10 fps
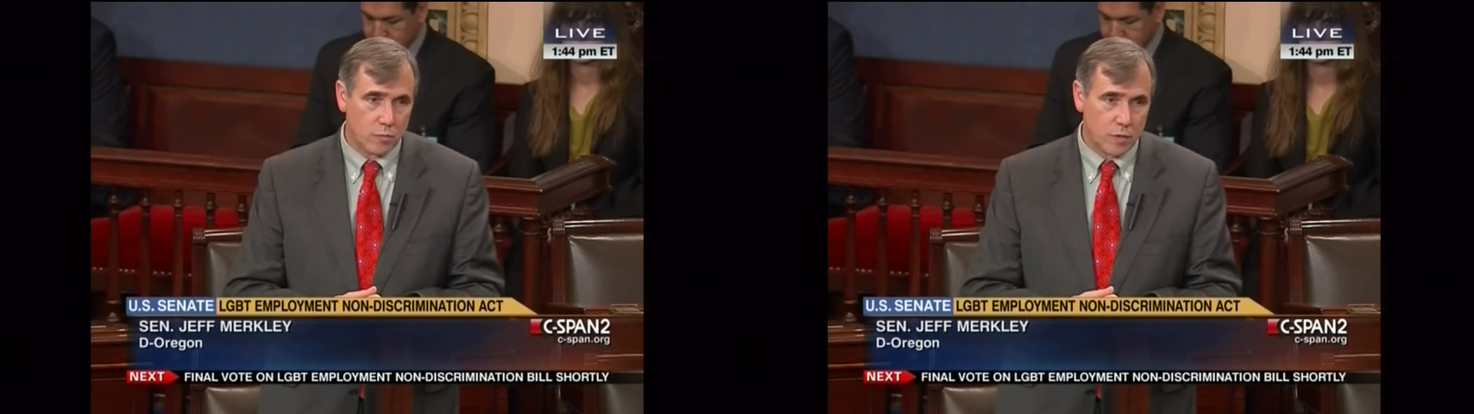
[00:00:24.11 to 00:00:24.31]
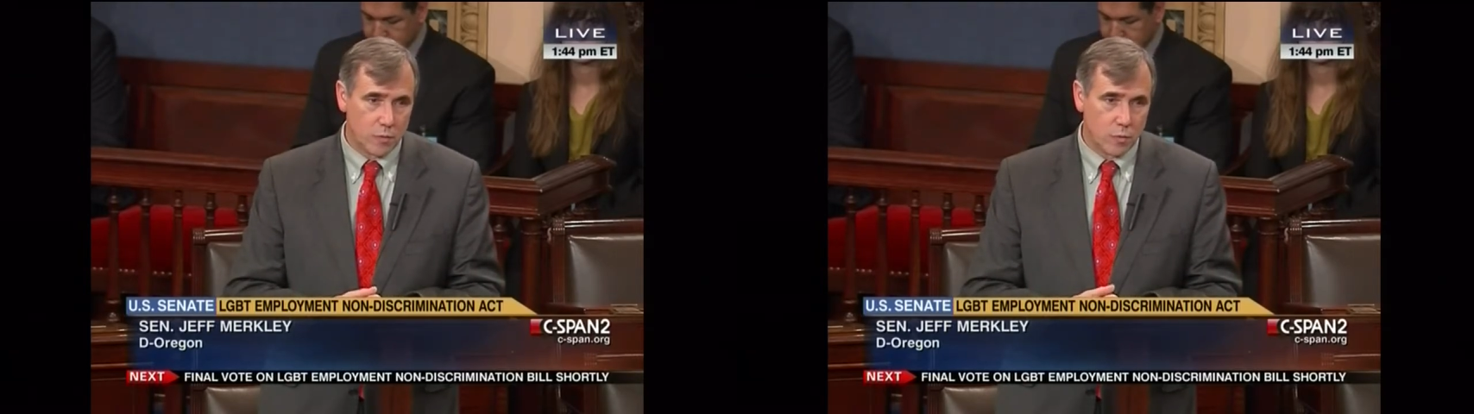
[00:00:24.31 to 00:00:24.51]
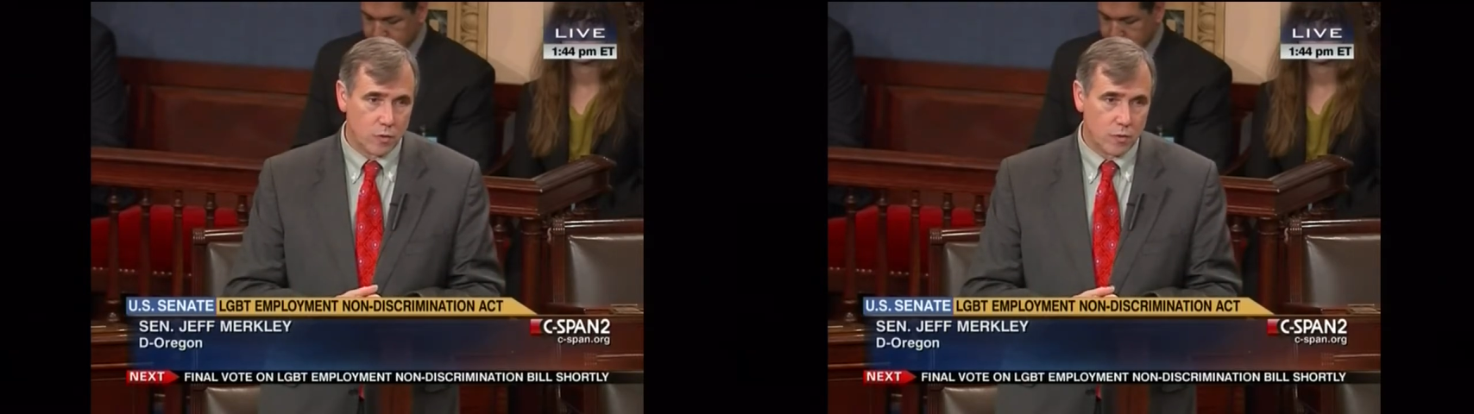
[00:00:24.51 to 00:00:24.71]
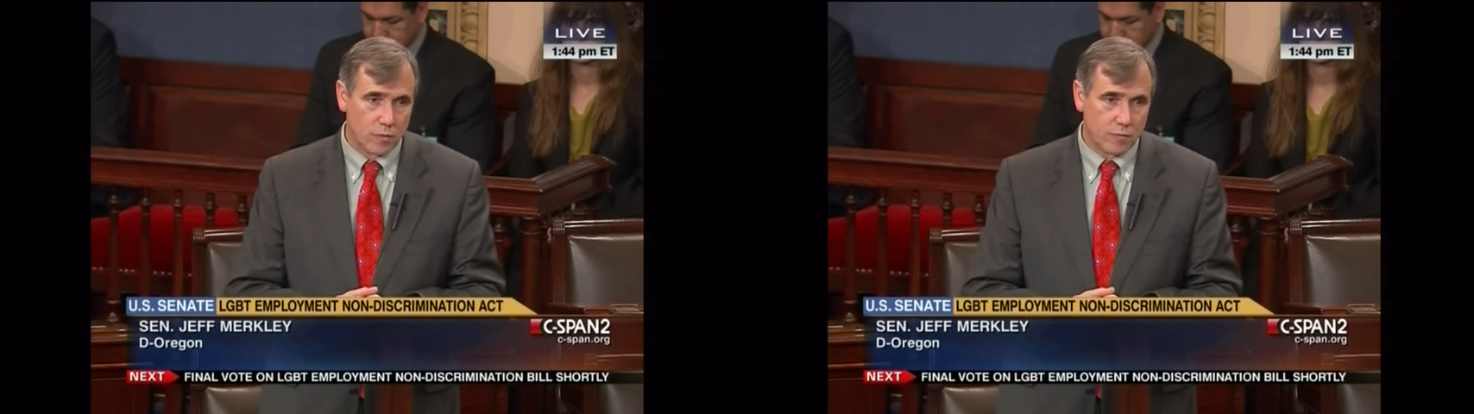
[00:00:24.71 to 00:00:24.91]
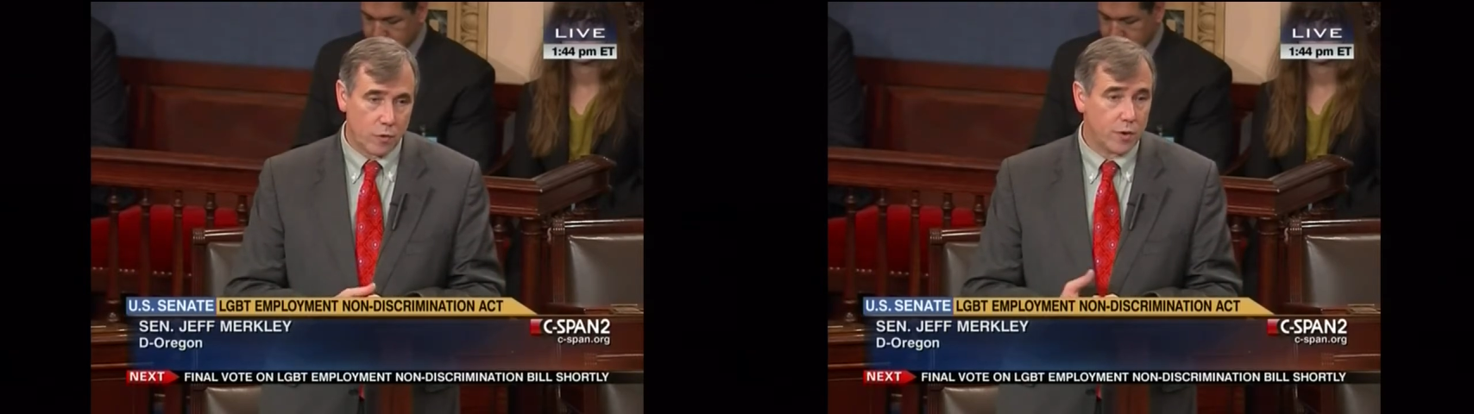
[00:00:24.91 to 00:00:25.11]
be
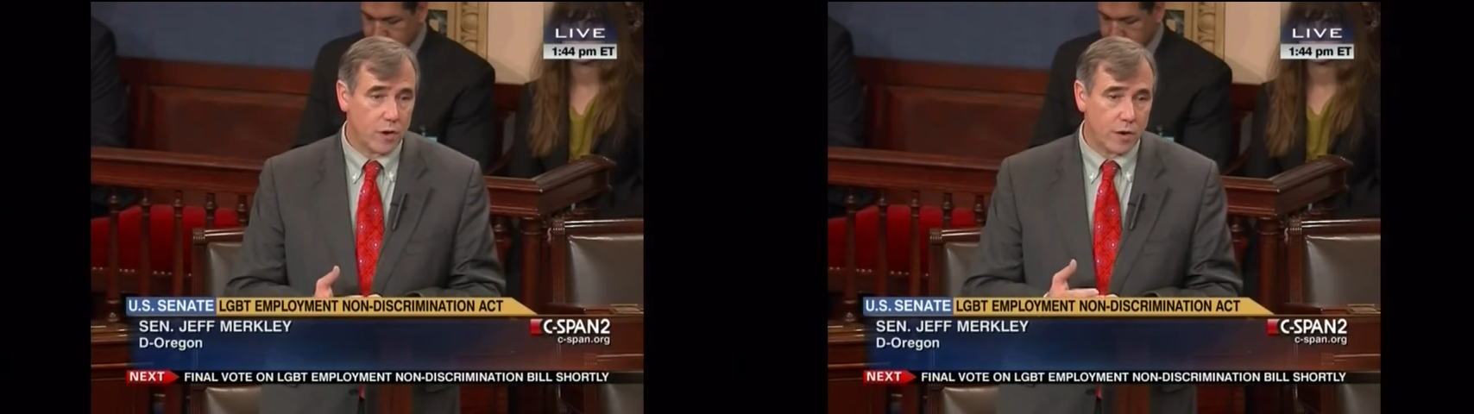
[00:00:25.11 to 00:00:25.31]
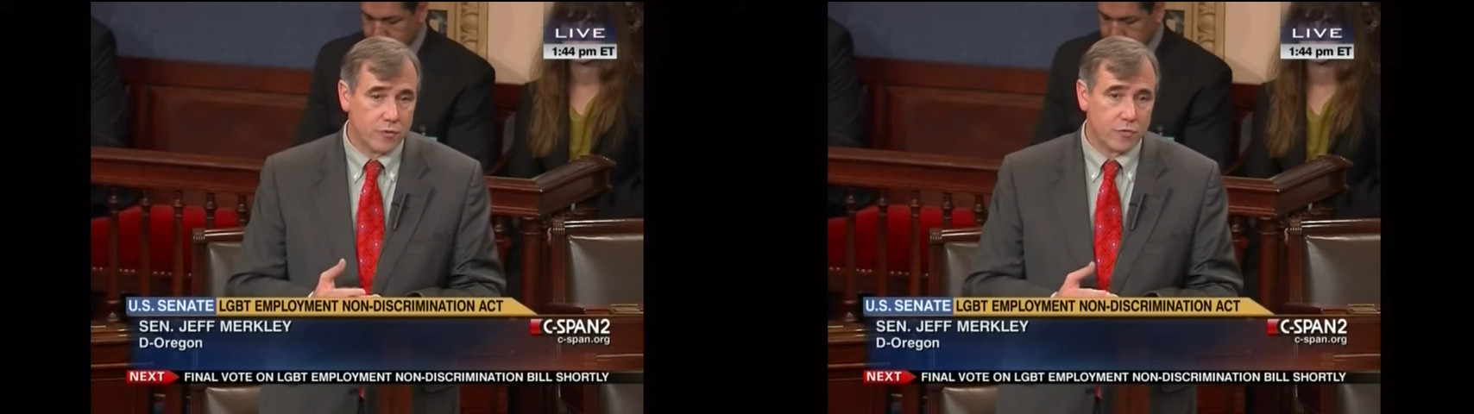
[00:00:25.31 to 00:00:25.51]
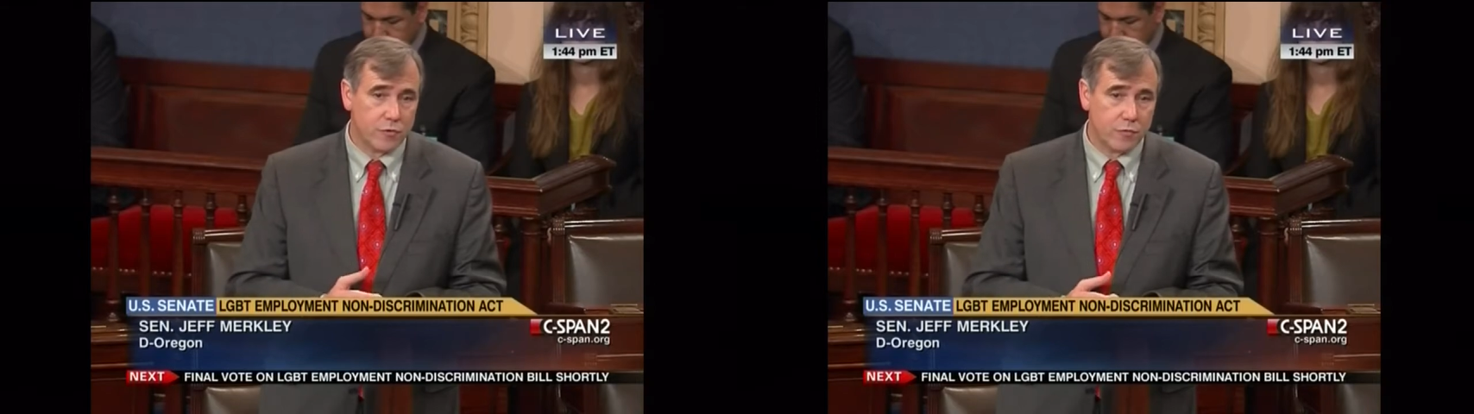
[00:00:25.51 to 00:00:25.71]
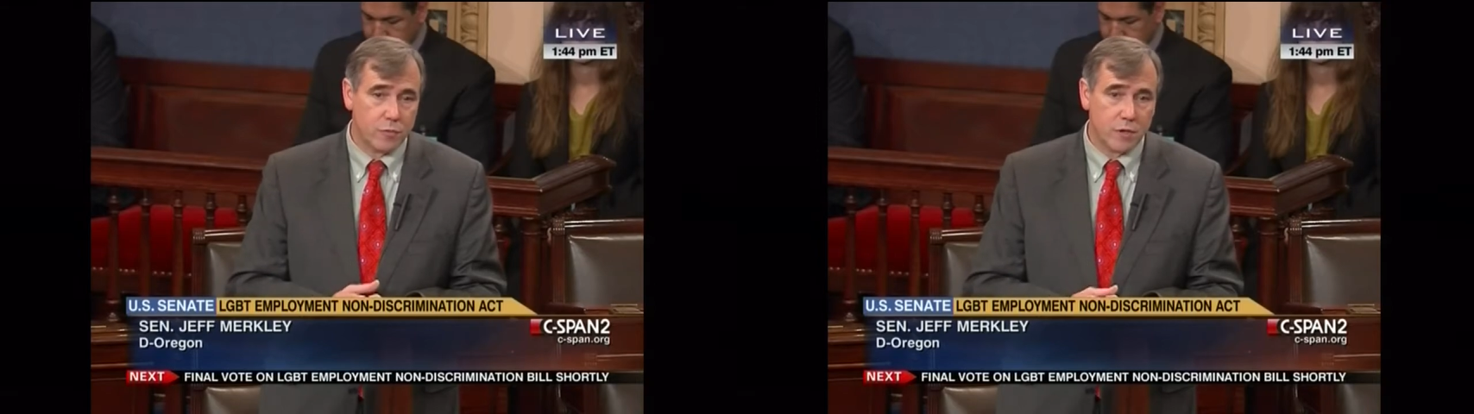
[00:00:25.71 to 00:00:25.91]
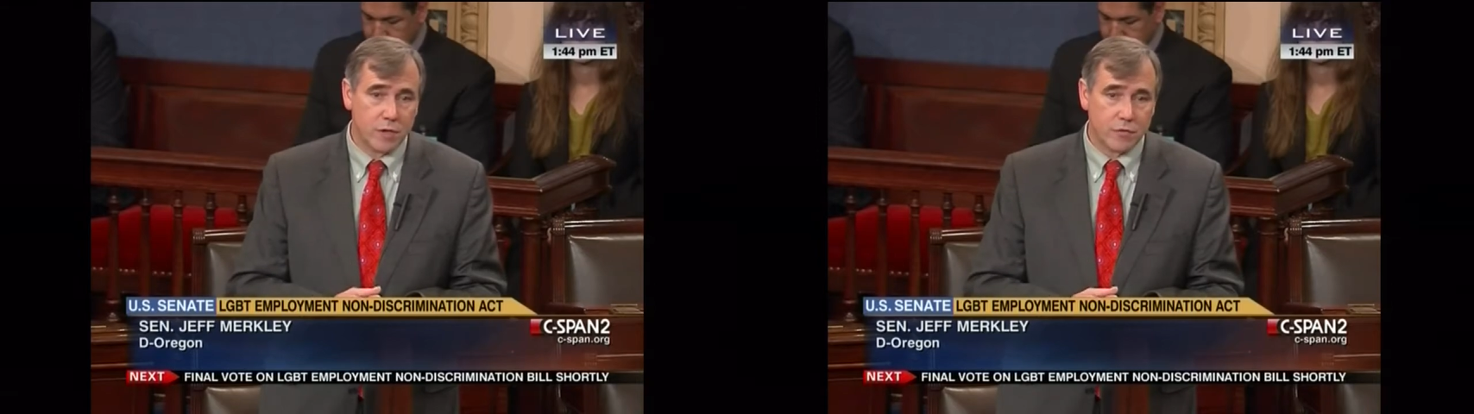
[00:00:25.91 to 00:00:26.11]
voting on in just a few
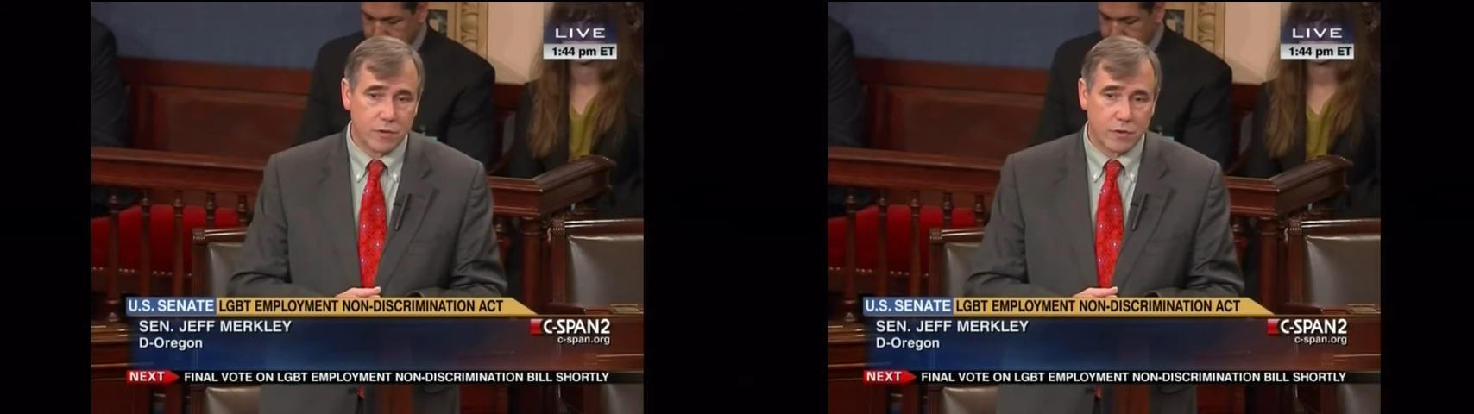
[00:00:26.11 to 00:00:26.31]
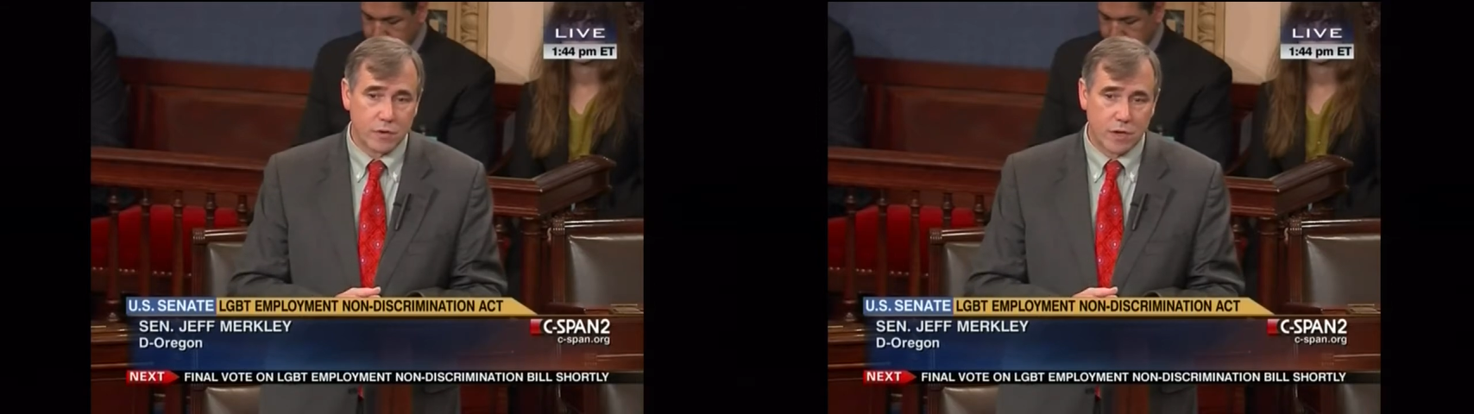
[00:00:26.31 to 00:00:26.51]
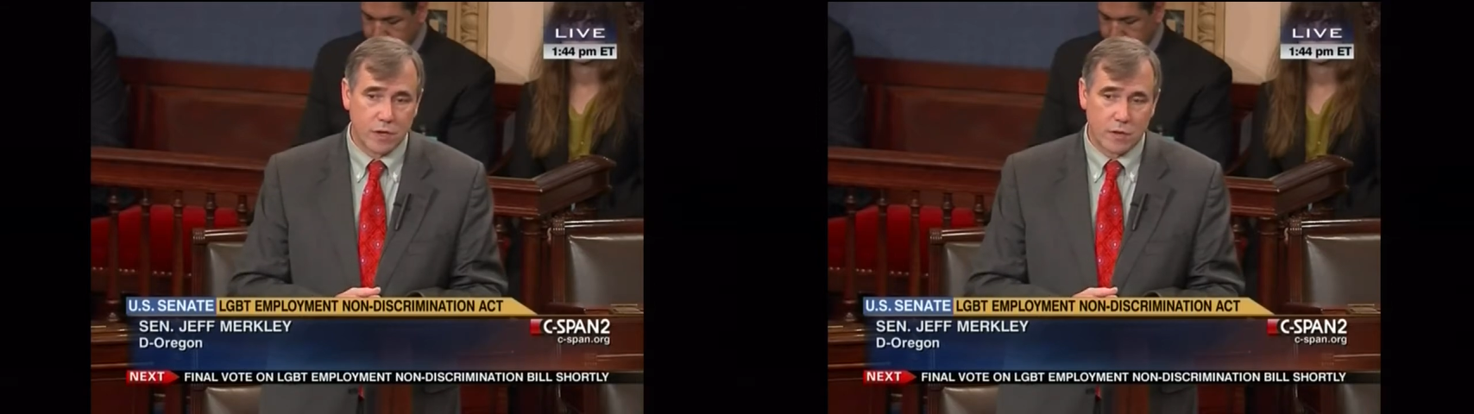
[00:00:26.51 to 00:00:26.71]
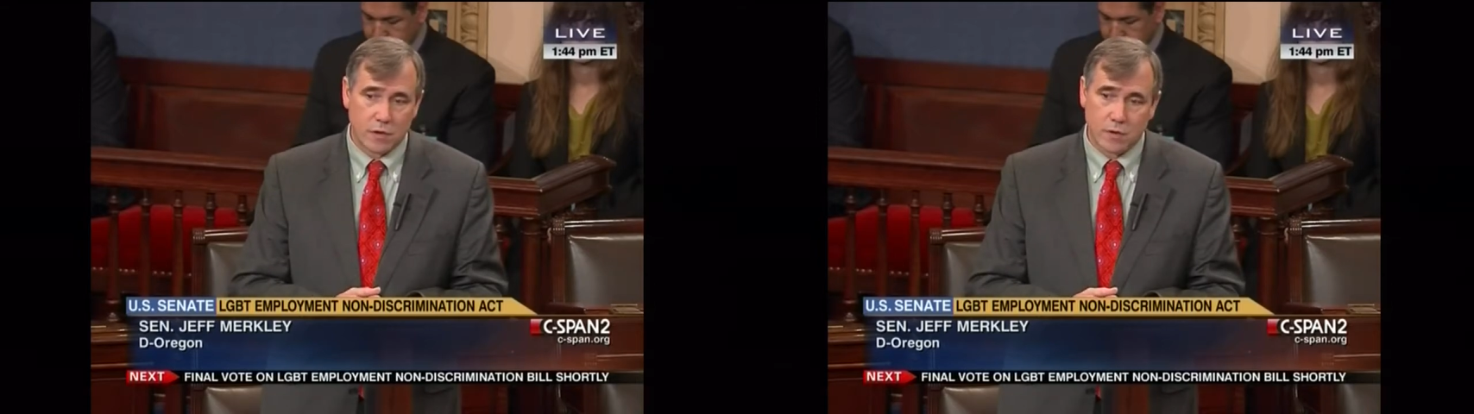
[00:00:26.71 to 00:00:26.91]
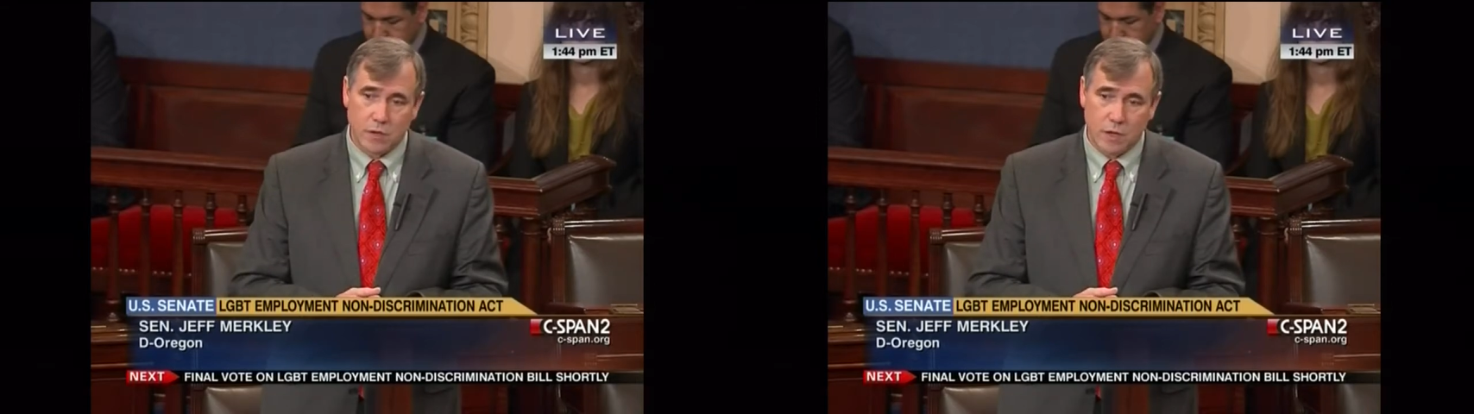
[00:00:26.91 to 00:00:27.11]
minutes,
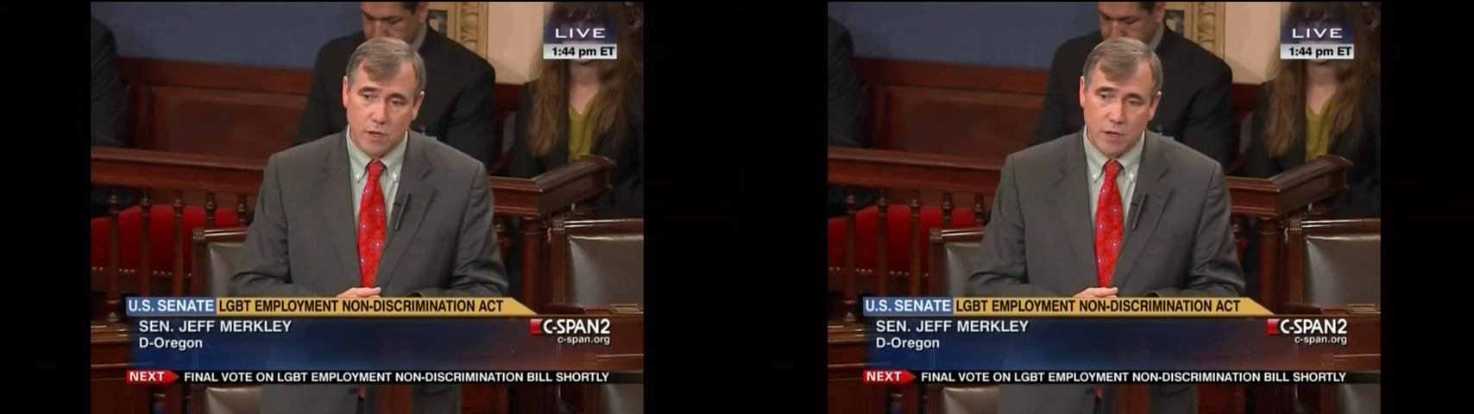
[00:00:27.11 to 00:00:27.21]
and